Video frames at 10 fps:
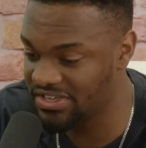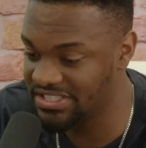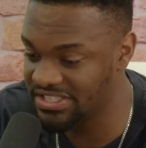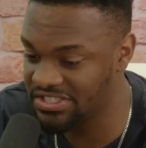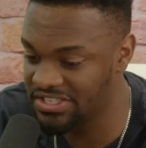
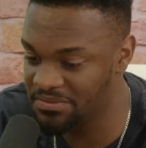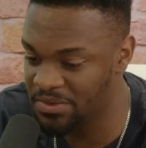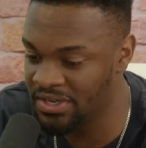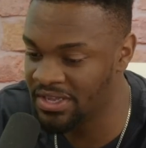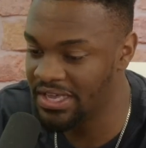crazy
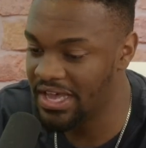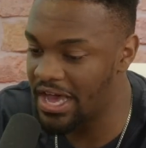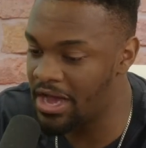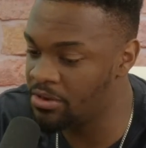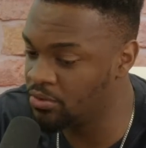achievement.
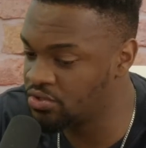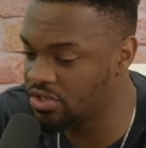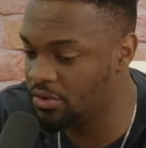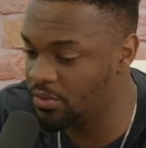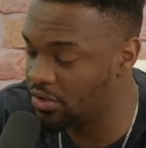And
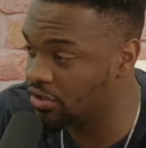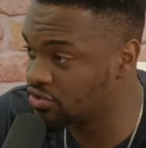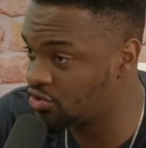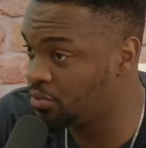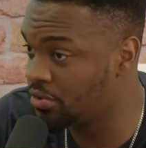also, we
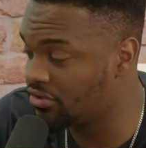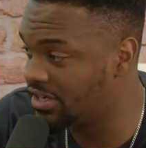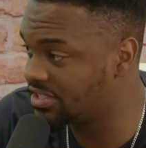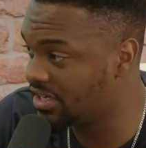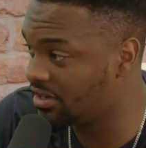got Super
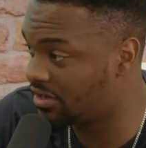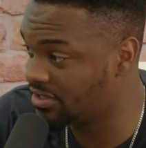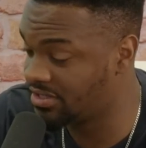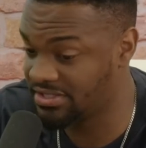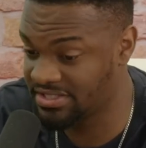Grace
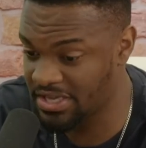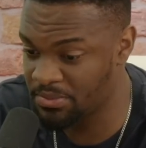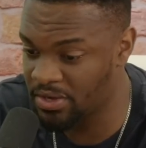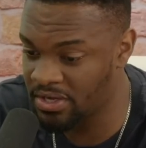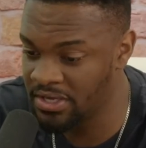Gillard,
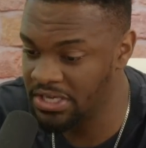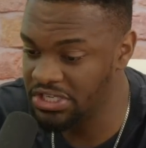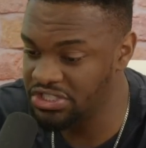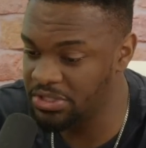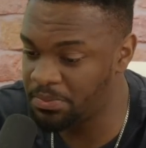skipper.
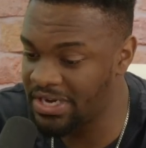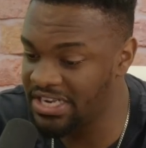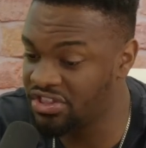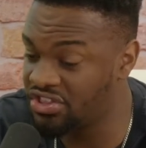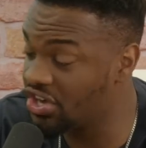She
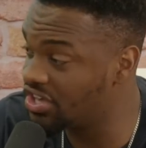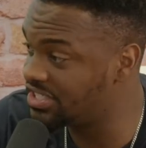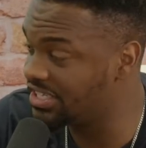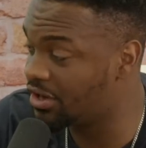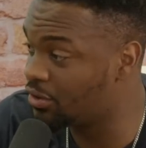played
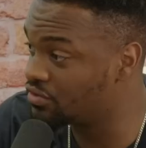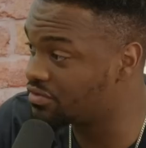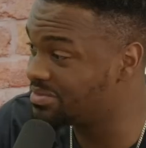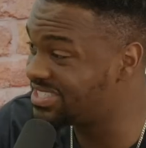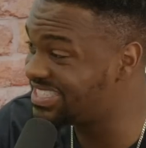30 goals
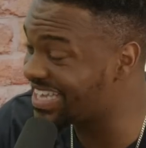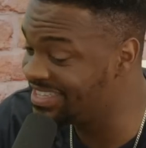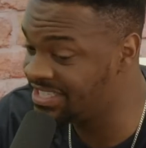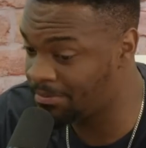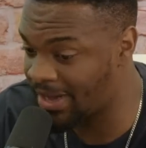from
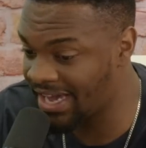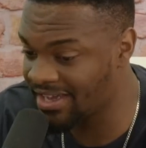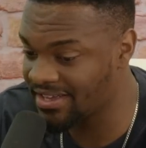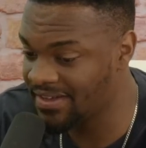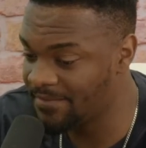centre
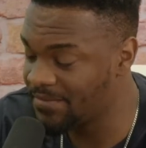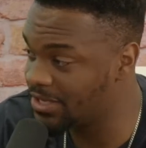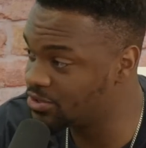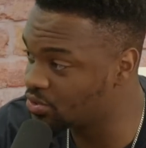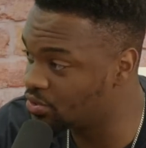back
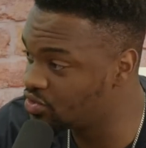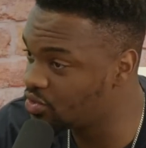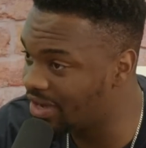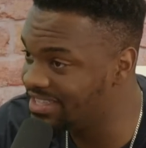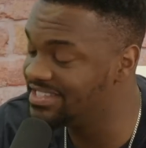and scored
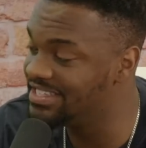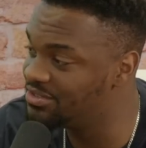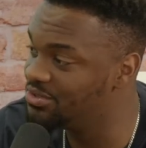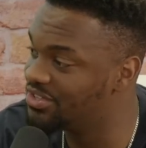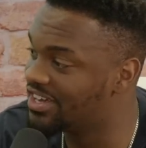22